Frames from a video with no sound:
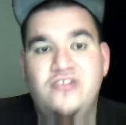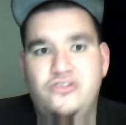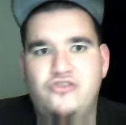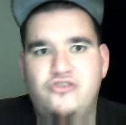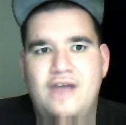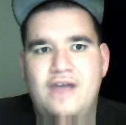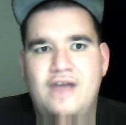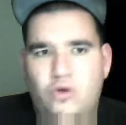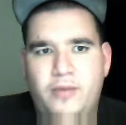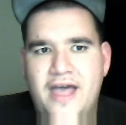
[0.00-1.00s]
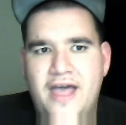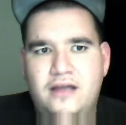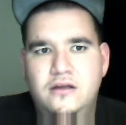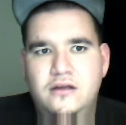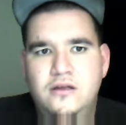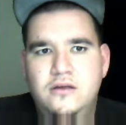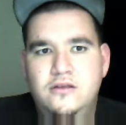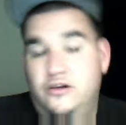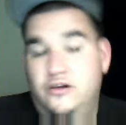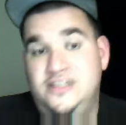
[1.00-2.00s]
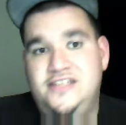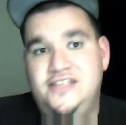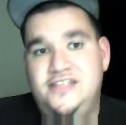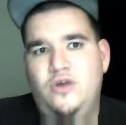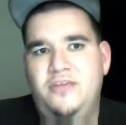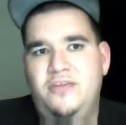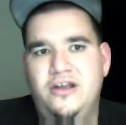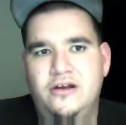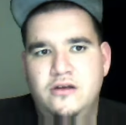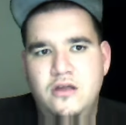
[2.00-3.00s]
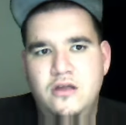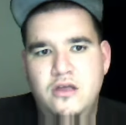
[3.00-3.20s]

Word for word: to draft a quarterback, or at least that's what I'm hearing.